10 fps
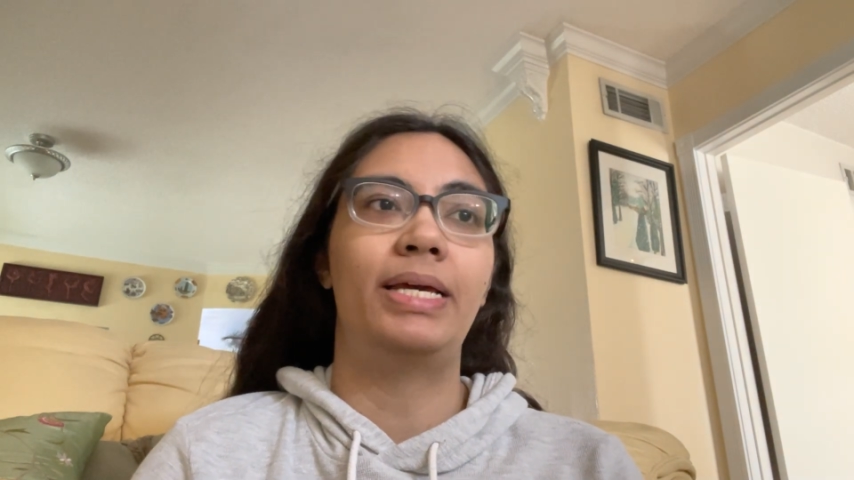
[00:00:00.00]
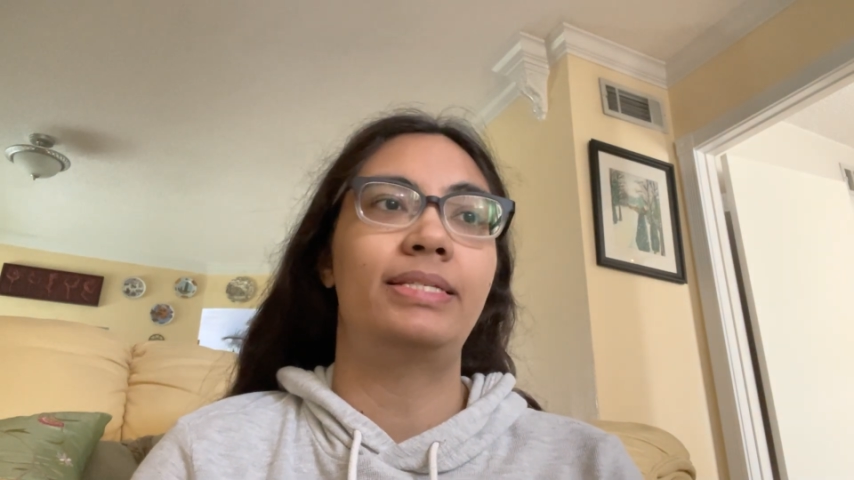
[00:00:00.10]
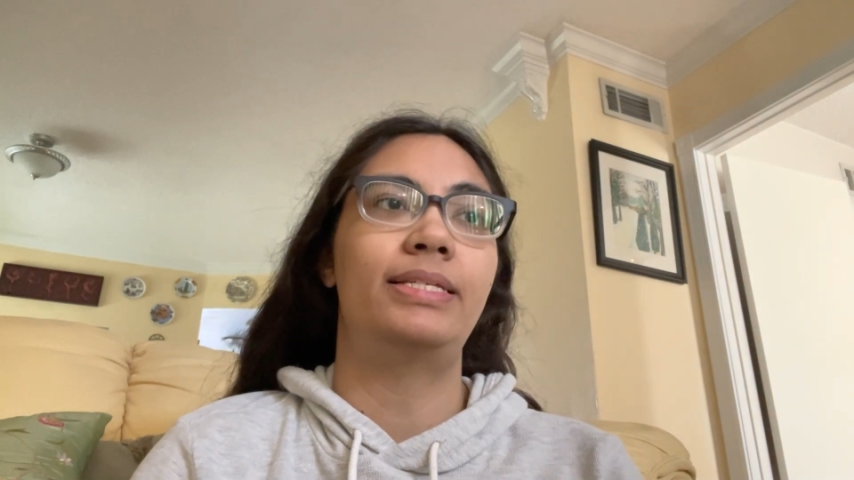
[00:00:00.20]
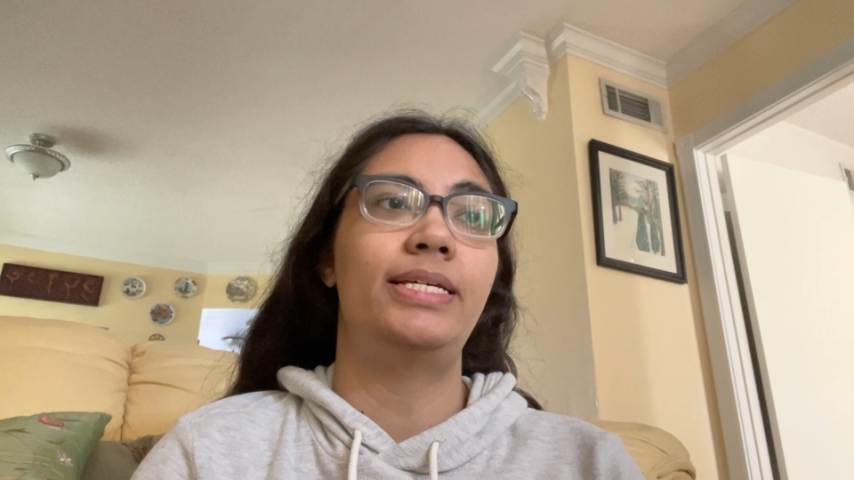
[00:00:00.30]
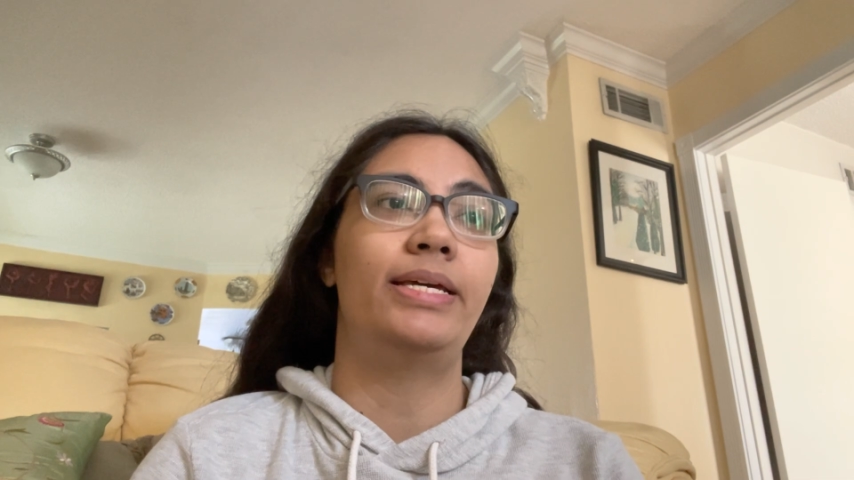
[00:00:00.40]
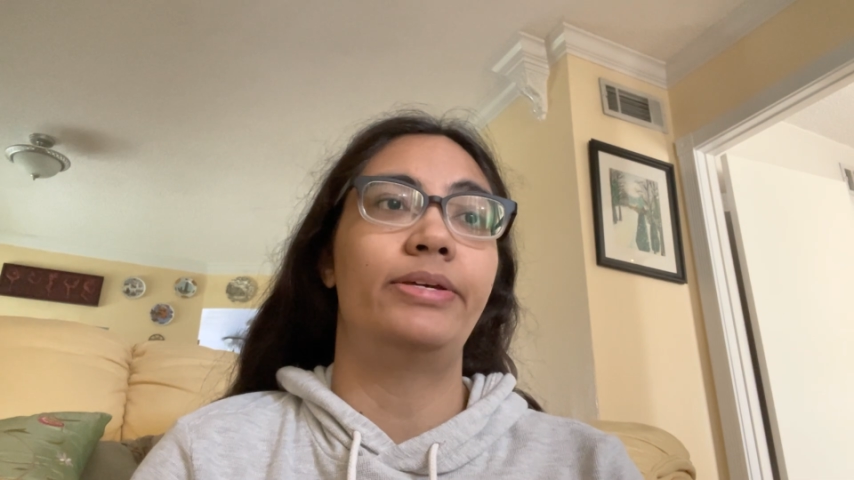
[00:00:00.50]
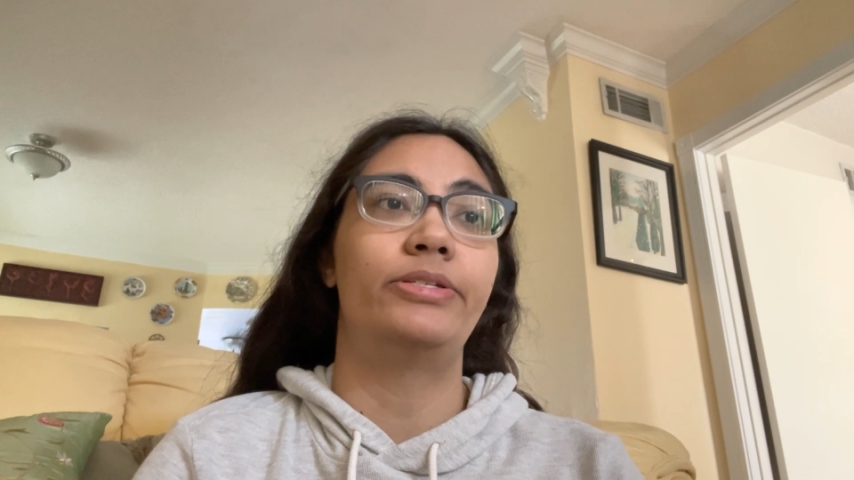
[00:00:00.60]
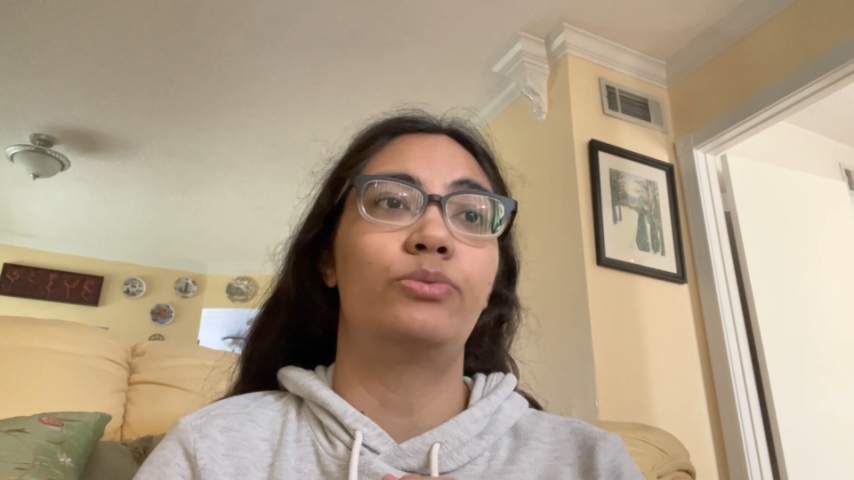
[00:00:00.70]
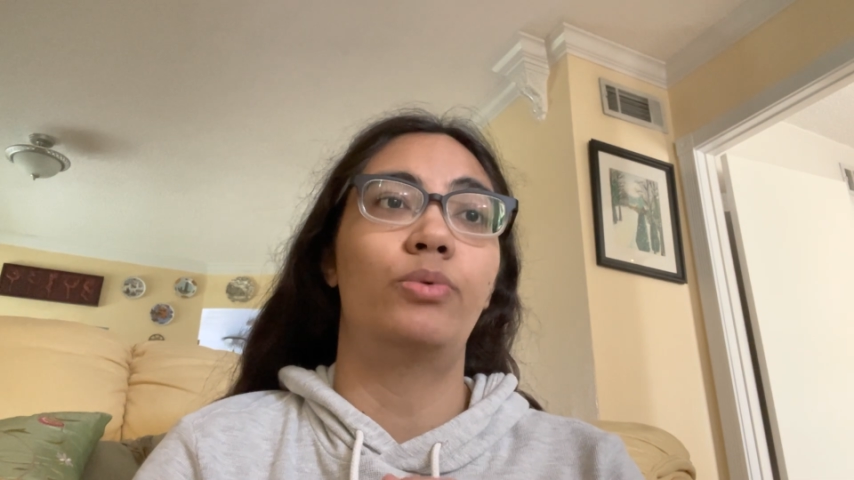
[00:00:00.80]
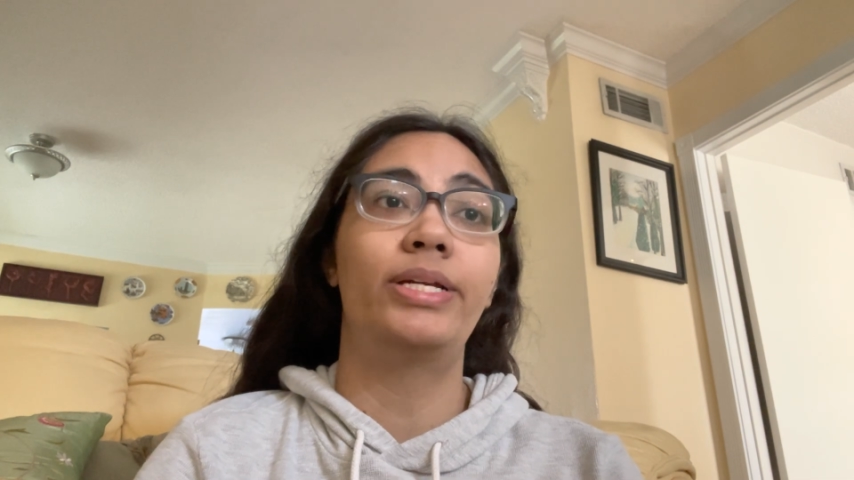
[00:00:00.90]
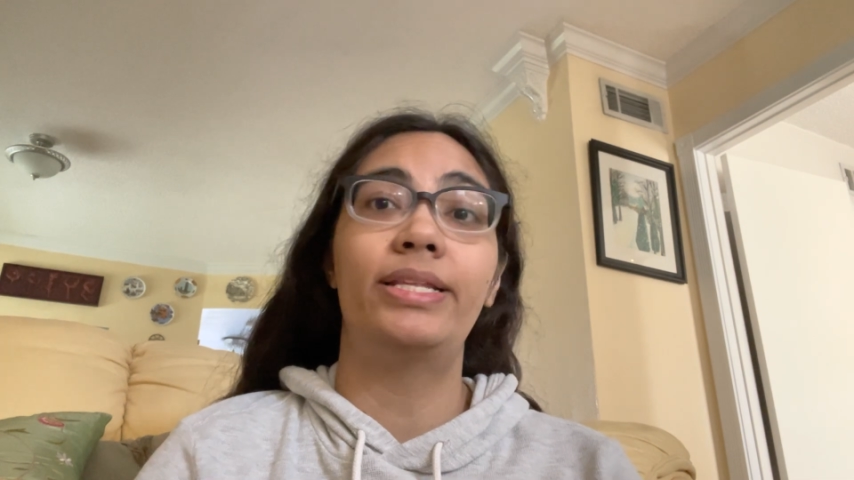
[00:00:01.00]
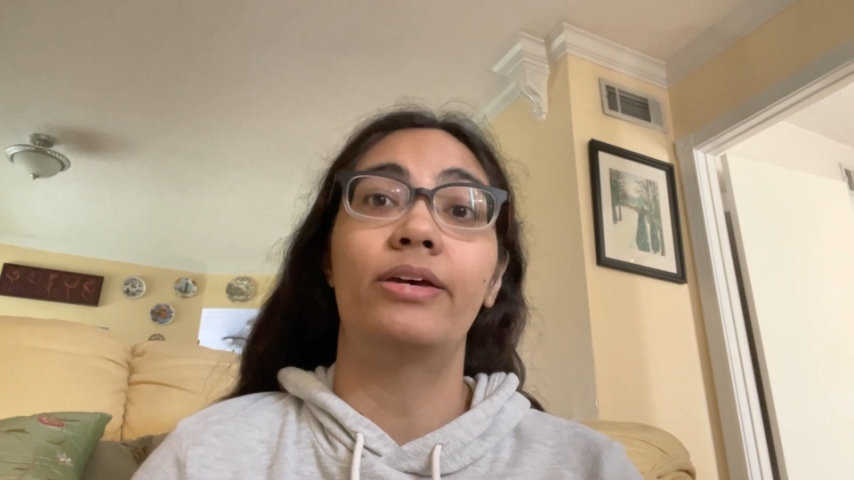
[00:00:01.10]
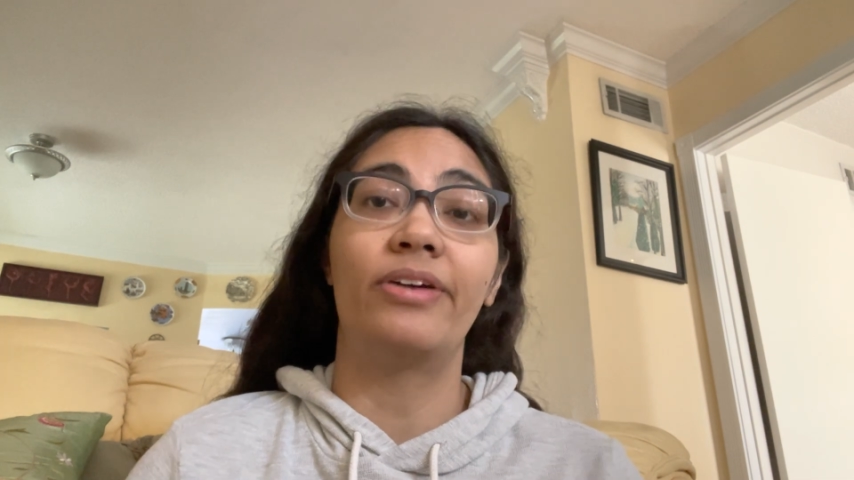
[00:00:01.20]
Messi is one of the